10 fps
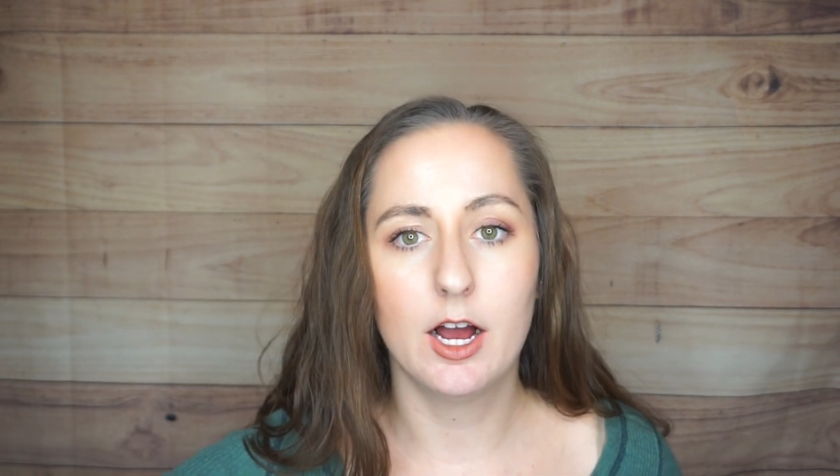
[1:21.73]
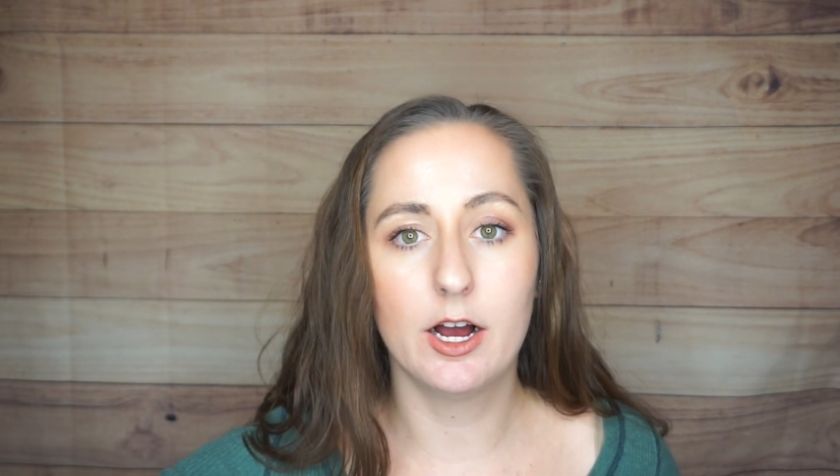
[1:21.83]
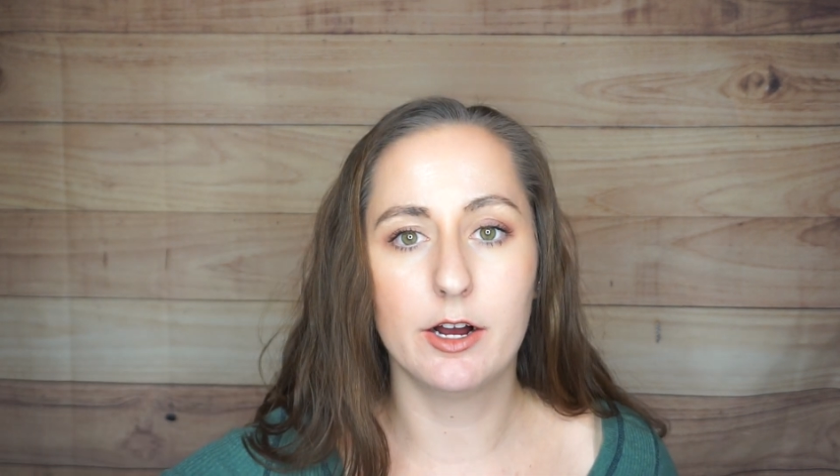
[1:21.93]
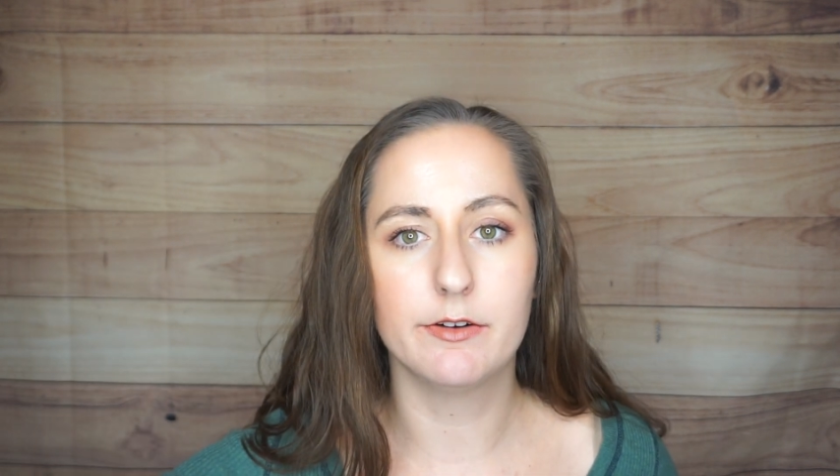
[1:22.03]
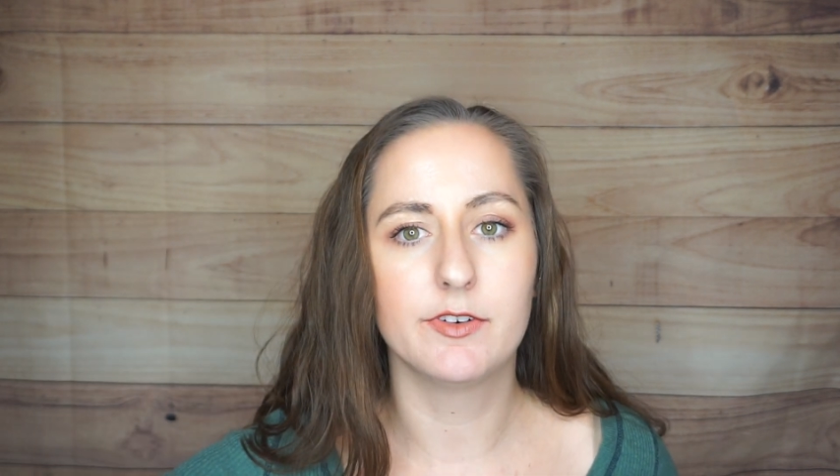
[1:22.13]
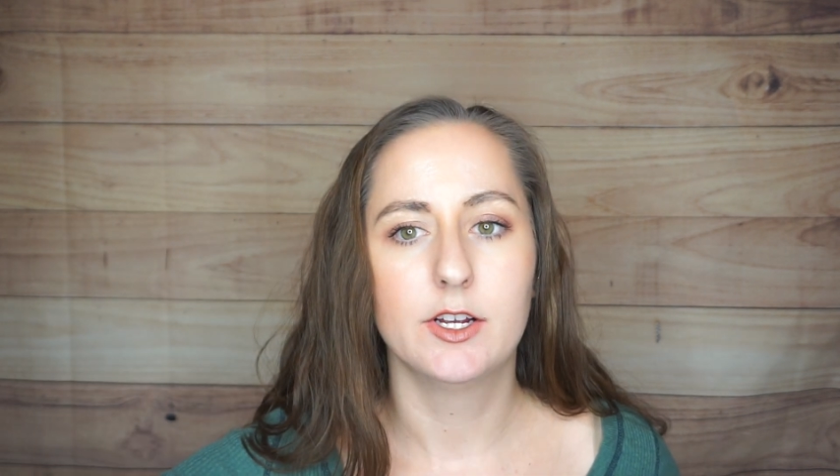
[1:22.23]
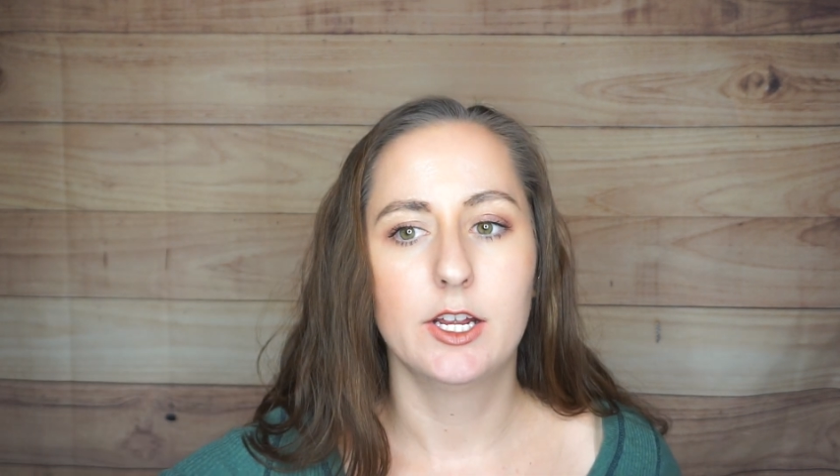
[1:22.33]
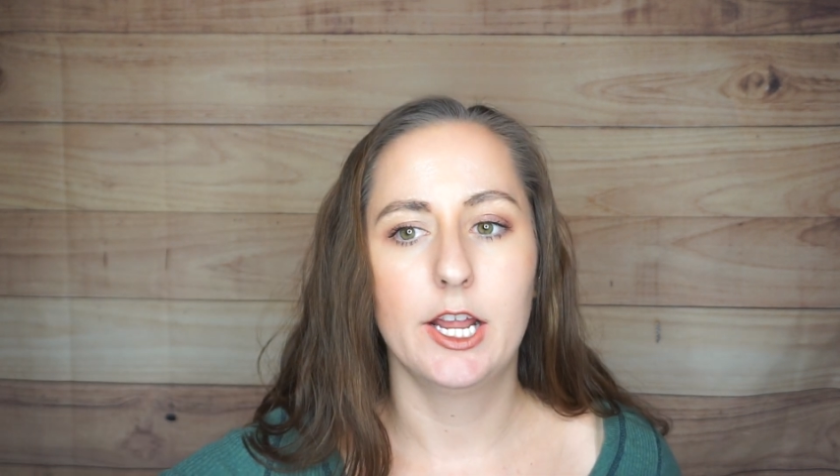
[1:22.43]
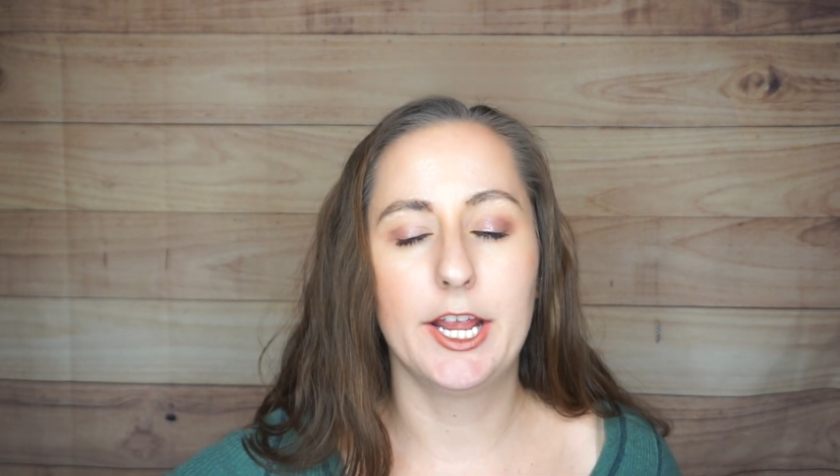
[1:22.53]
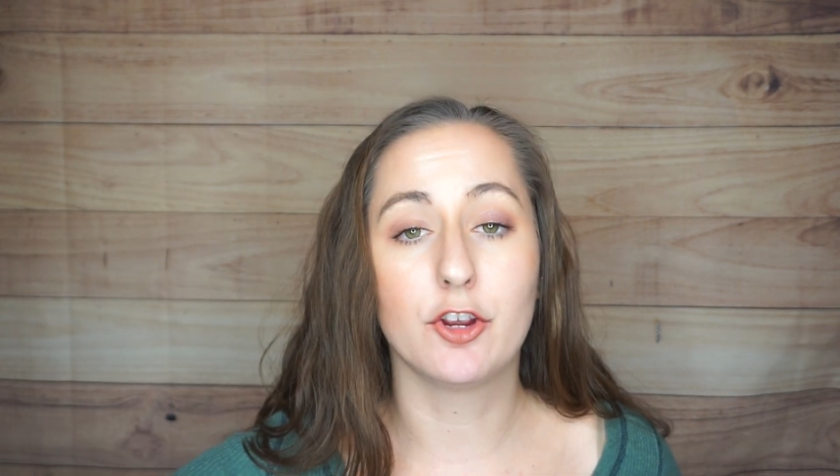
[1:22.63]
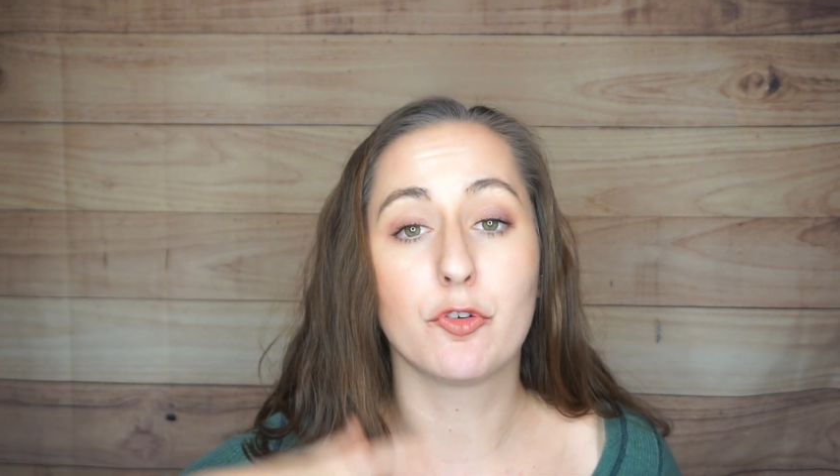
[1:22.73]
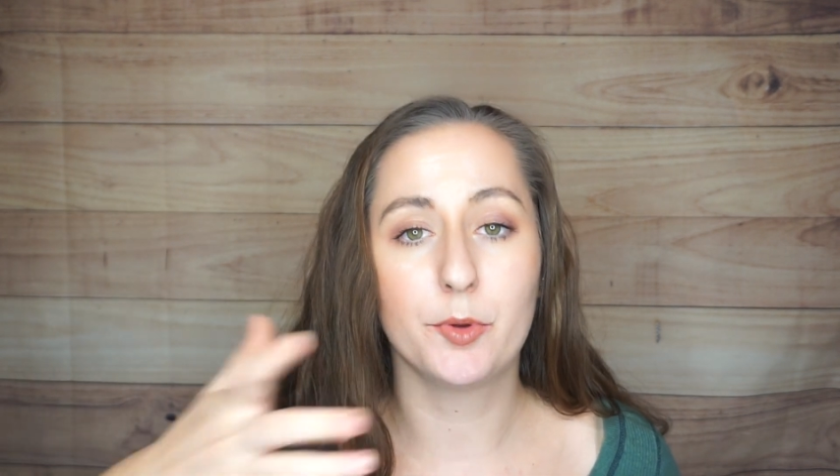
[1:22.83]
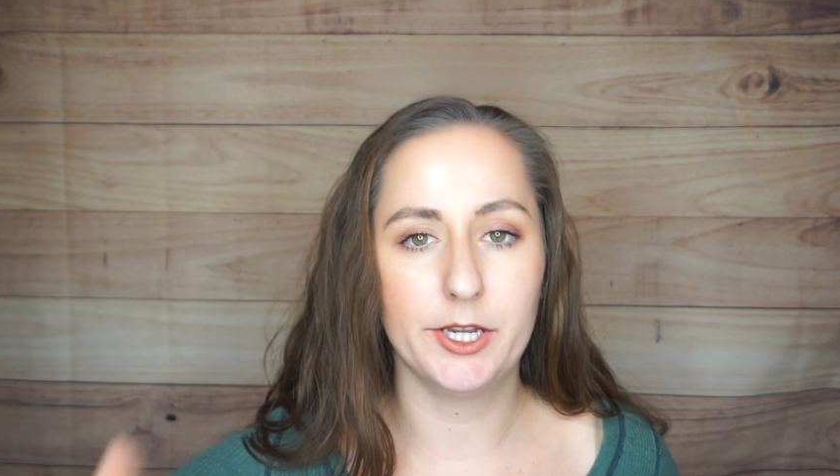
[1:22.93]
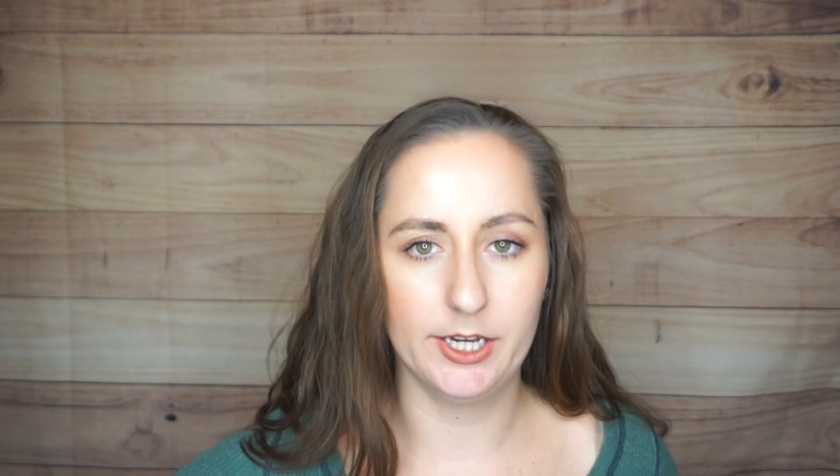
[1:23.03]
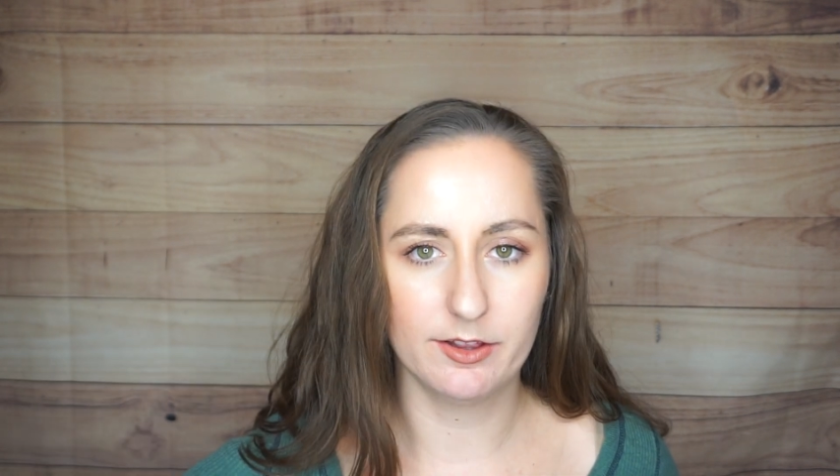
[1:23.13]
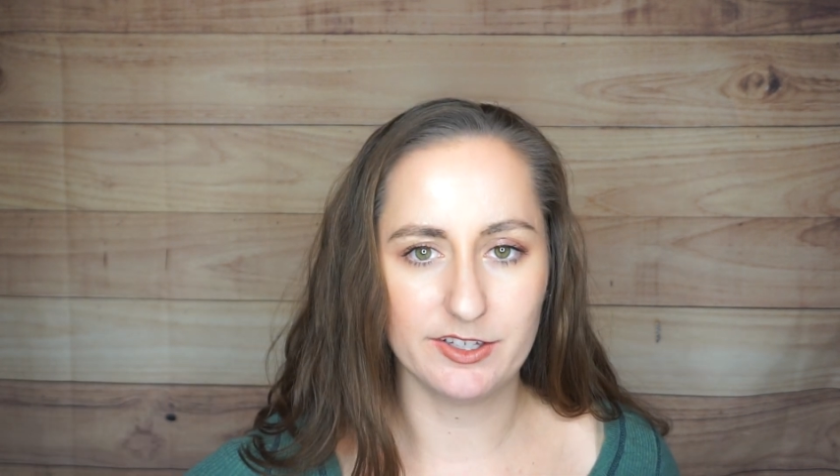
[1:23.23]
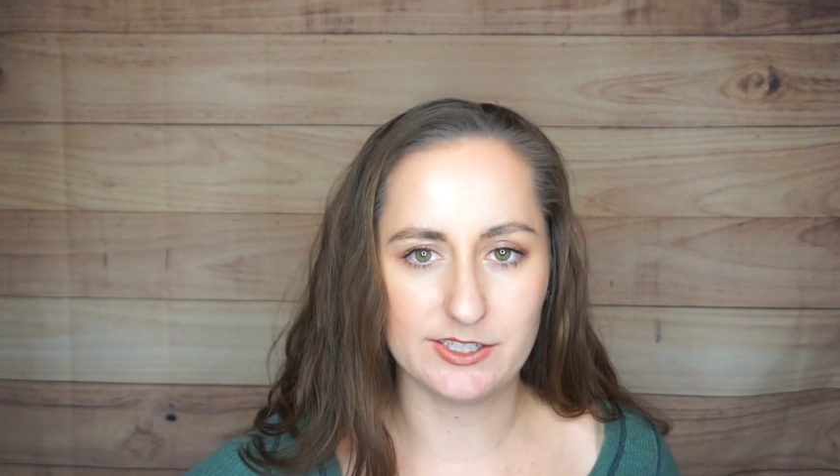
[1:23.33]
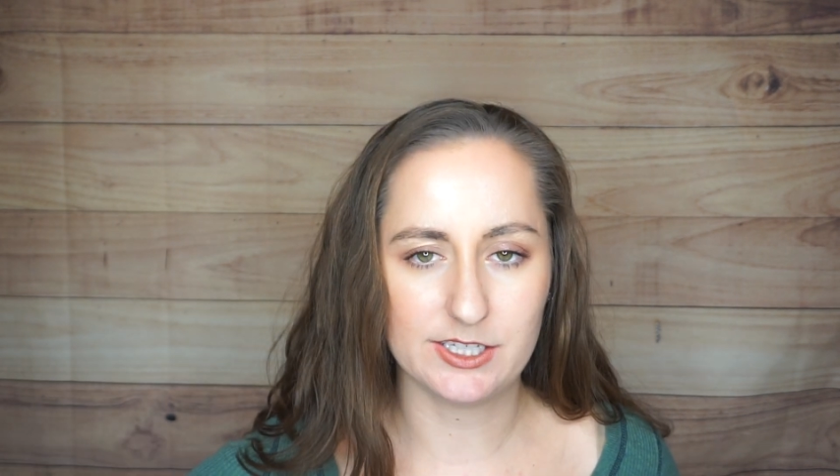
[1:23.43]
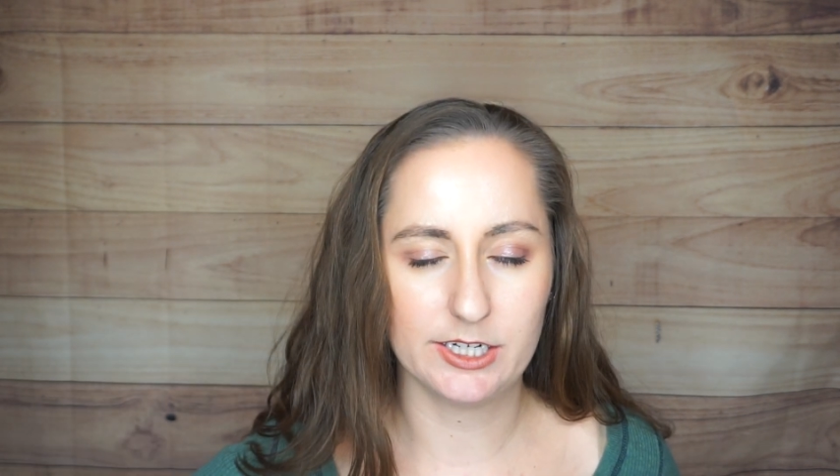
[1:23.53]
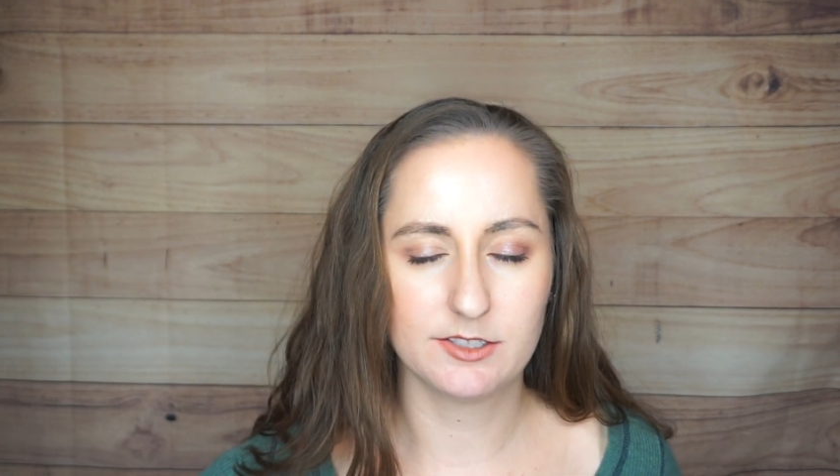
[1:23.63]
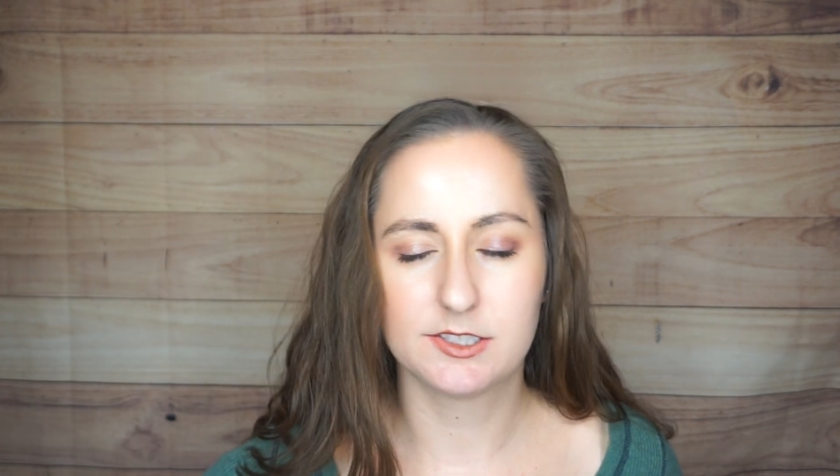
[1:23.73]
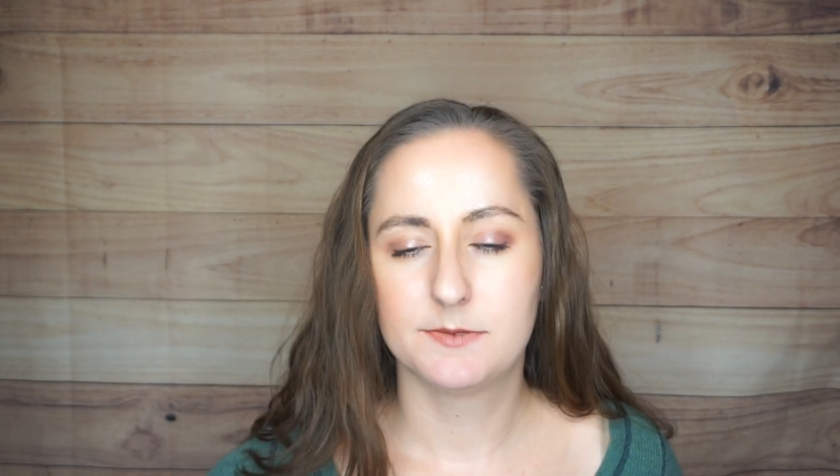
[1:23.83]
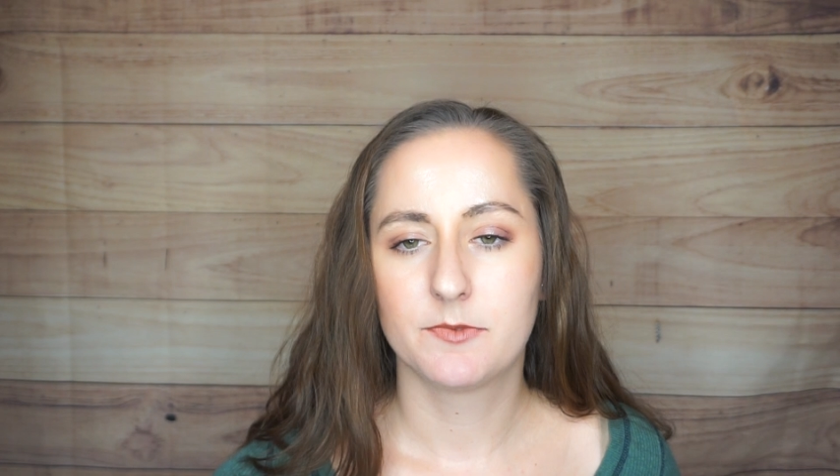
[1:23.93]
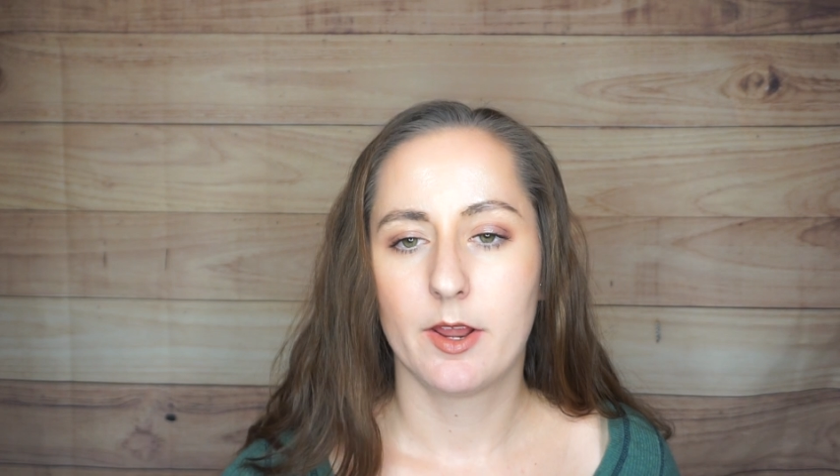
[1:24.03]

of ingredient listings.